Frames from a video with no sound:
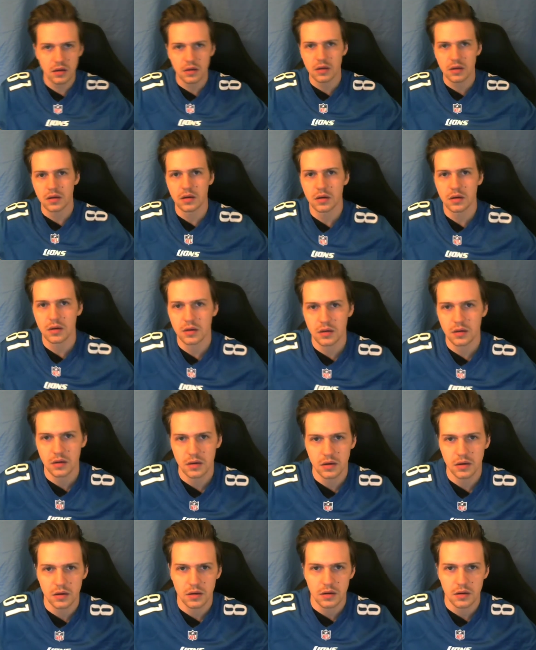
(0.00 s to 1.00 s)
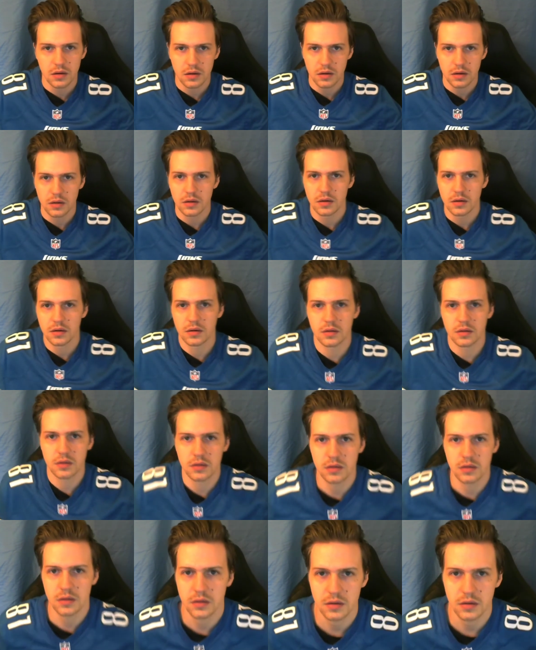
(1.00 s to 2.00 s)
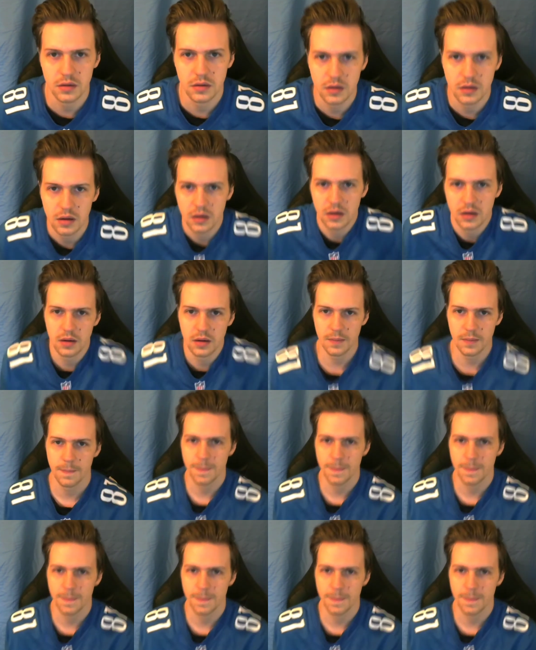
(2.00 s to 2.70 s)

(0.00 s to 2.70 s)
(no one is talking)